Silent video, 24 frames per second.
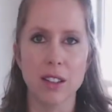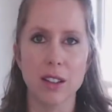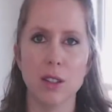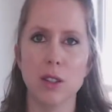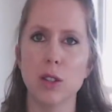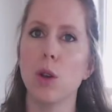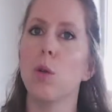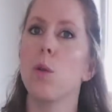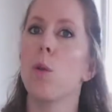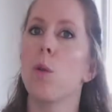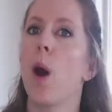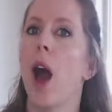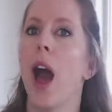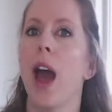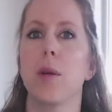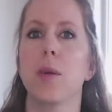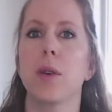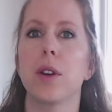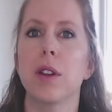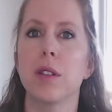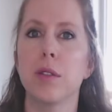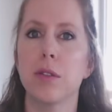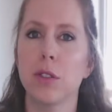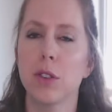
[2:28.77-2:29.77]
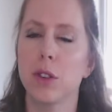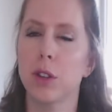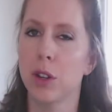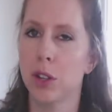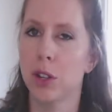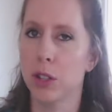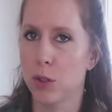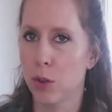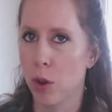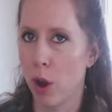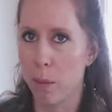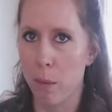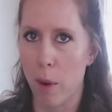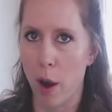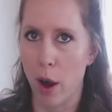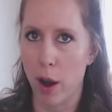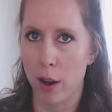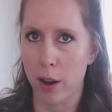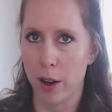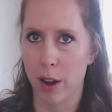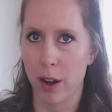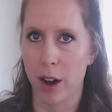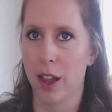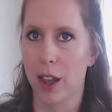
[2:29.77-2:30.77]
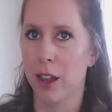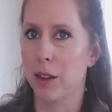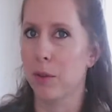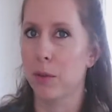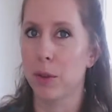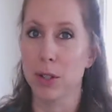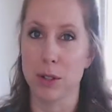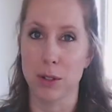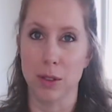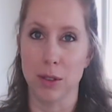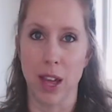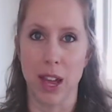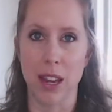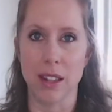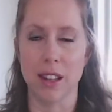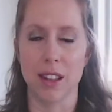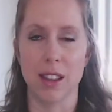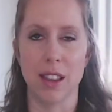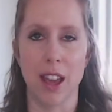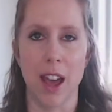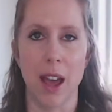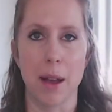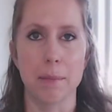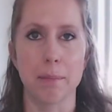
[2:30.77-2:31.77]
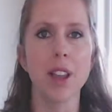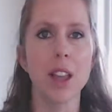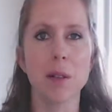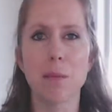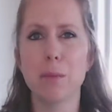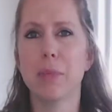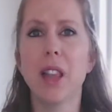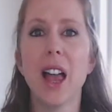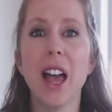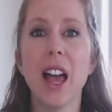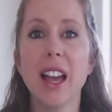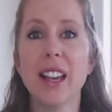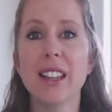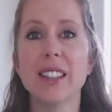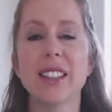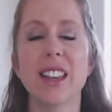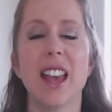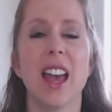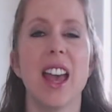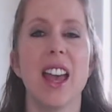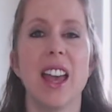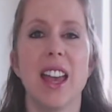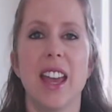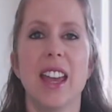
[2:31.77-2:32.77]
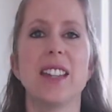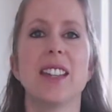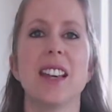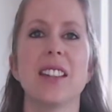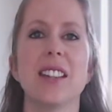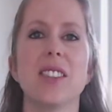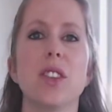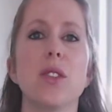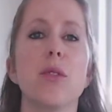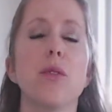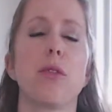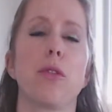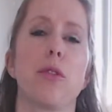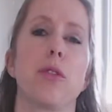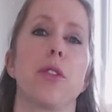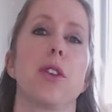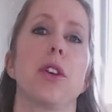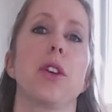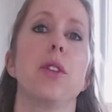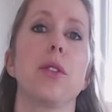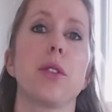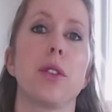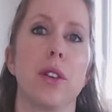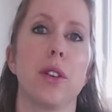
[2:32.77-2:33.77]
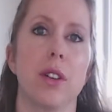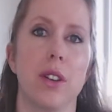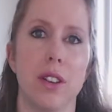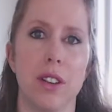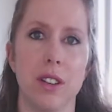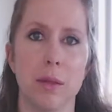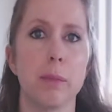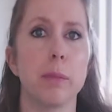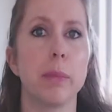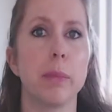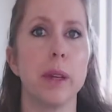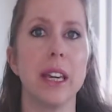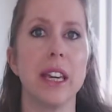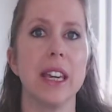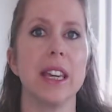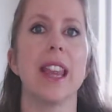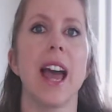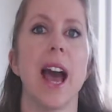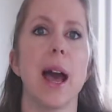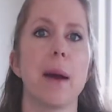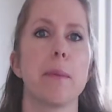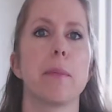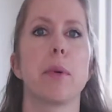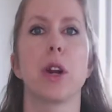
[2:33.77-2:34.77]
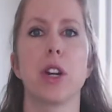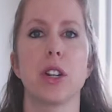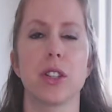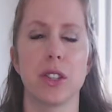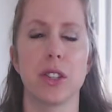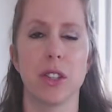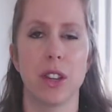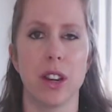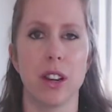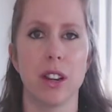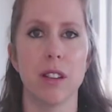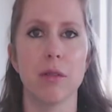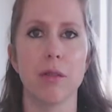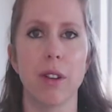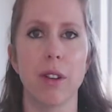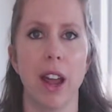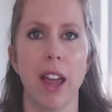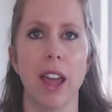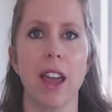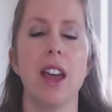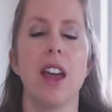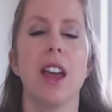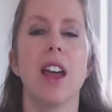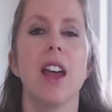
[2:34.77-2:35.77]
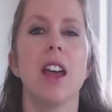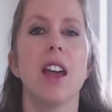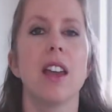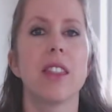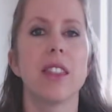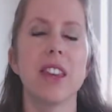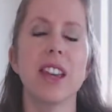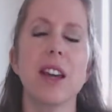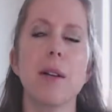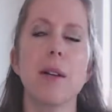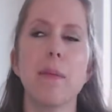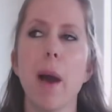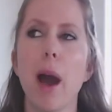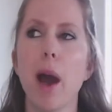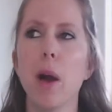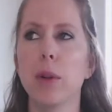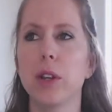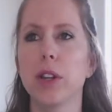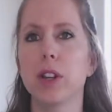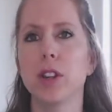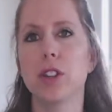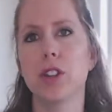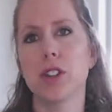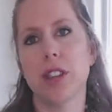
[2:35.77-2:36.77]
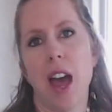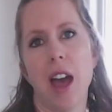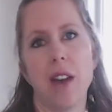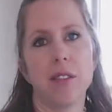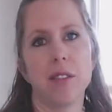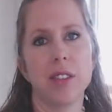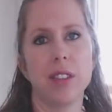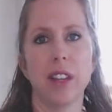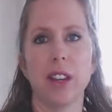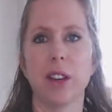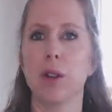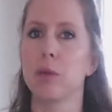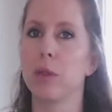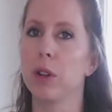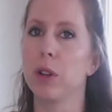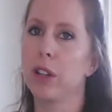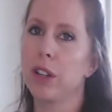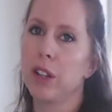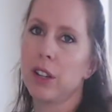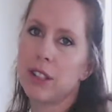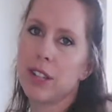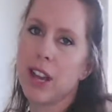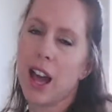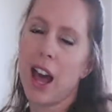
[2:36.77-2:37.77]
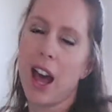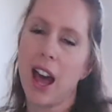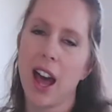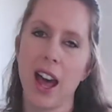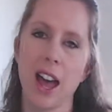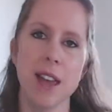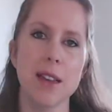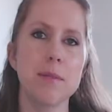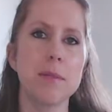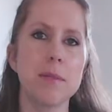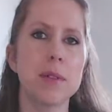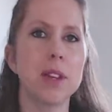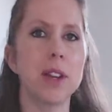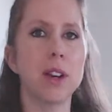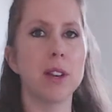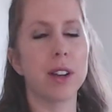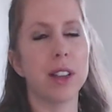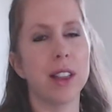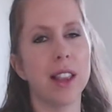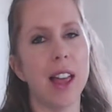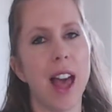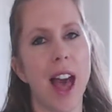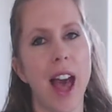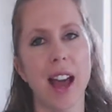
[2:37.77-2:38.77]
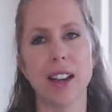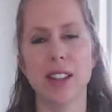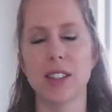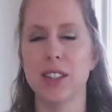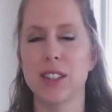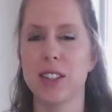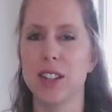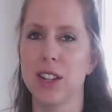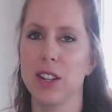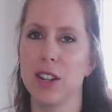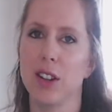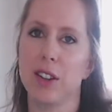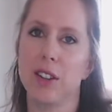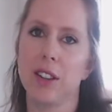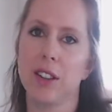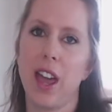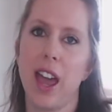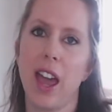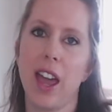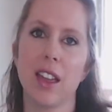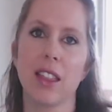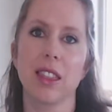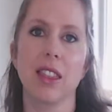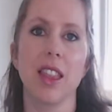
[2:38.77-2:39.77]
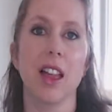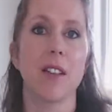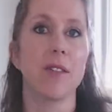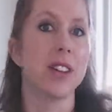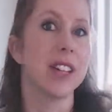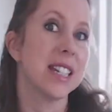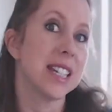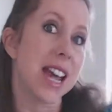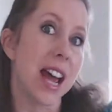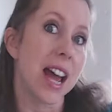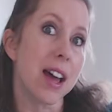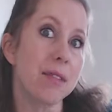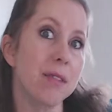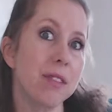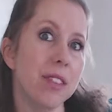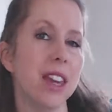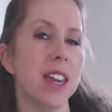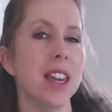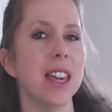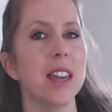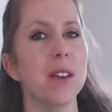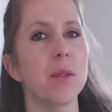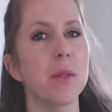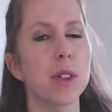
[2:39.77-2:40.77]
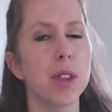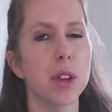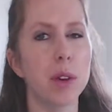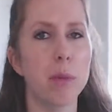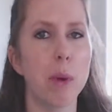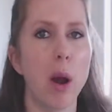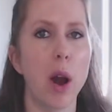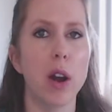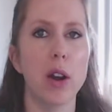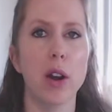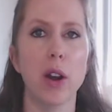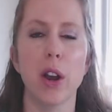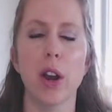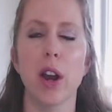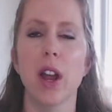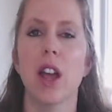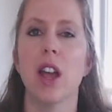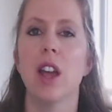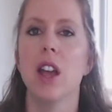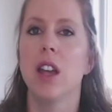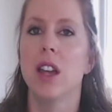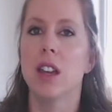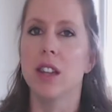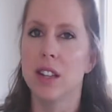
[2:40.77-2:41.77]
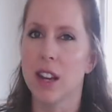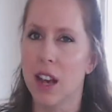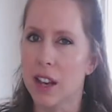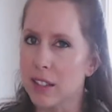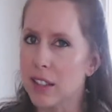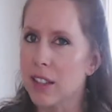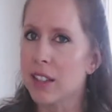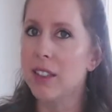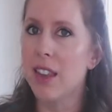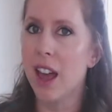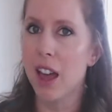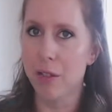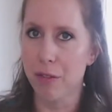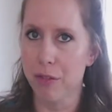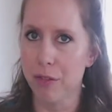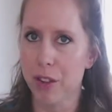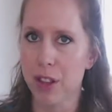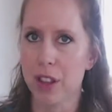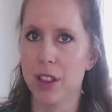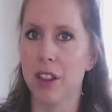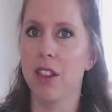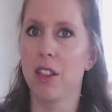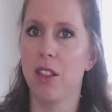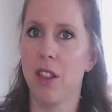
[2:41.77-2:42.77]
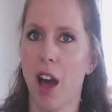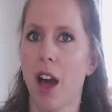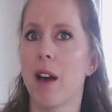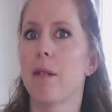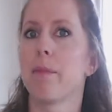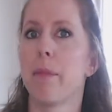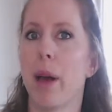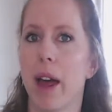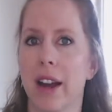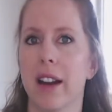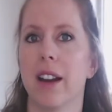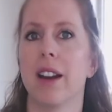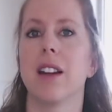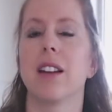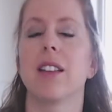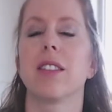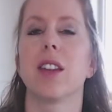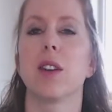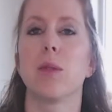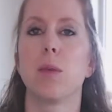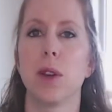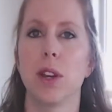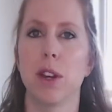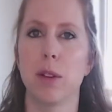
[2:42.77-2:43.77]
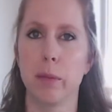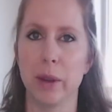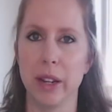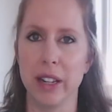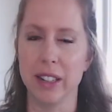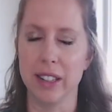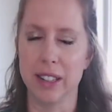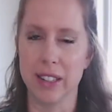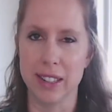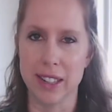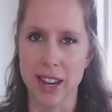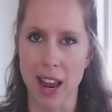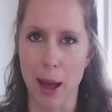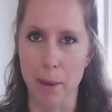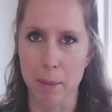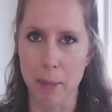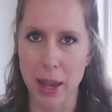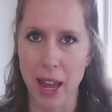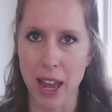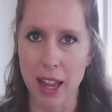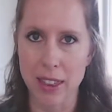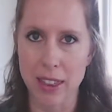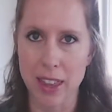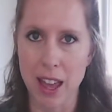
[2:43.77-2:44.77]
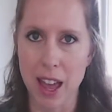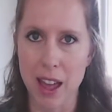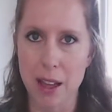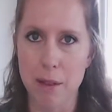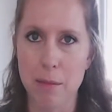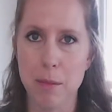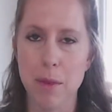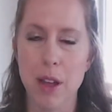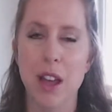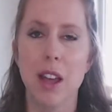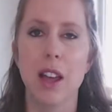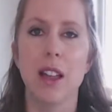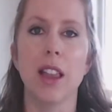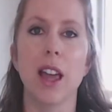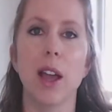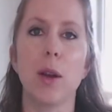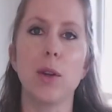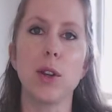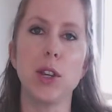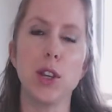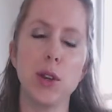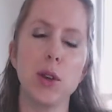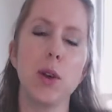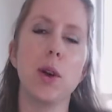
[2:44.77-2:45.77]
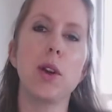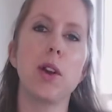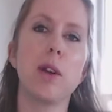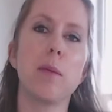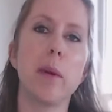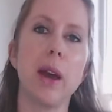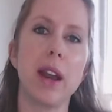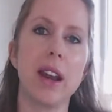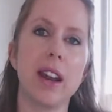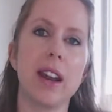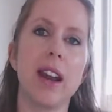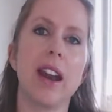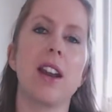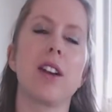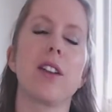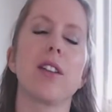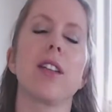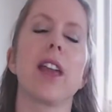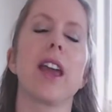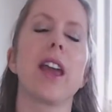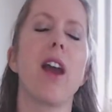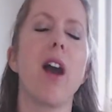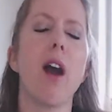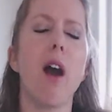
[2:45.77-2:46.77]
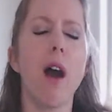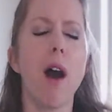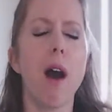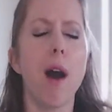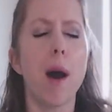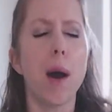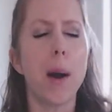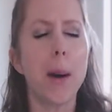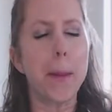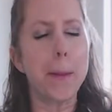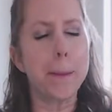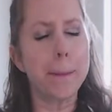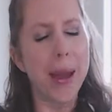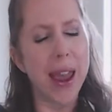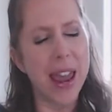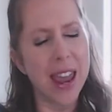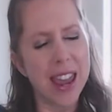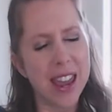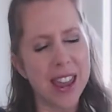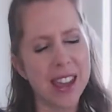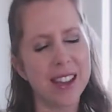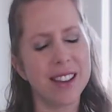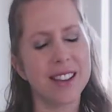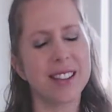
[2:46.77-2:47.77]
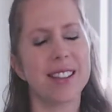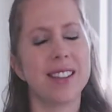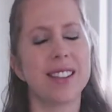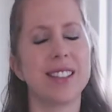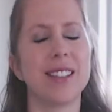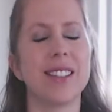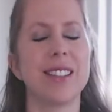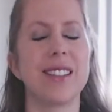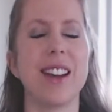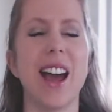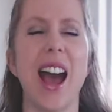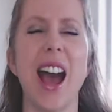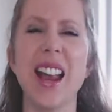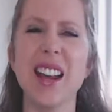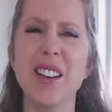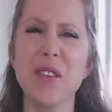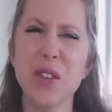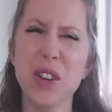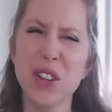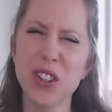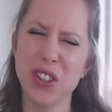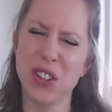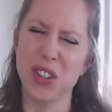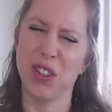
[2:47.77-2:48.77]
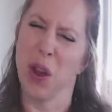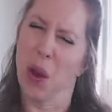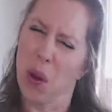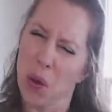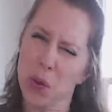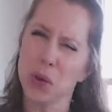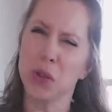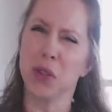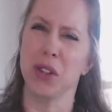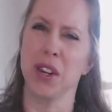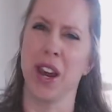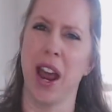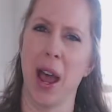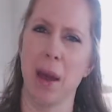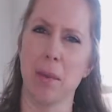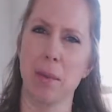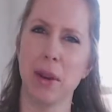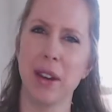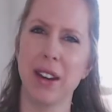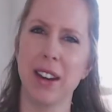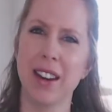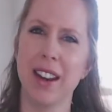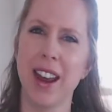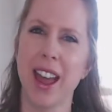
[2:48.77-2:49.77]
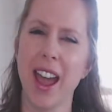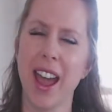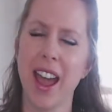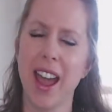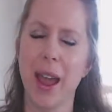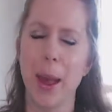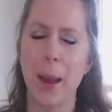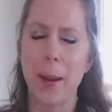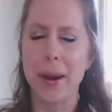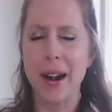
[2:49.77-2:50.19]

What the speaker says: So why would it feel good to our partner if we do that to them? Plus, it doesn't feel good being that person, right? Think about when you're just having like a really good time and you're relaxed and you're like lovey-dovey with your partner. Doesn't that feel a lot better than when you're being snappy at them? Like when you go to bed at night, or you're like, oh man, I was so snappy today.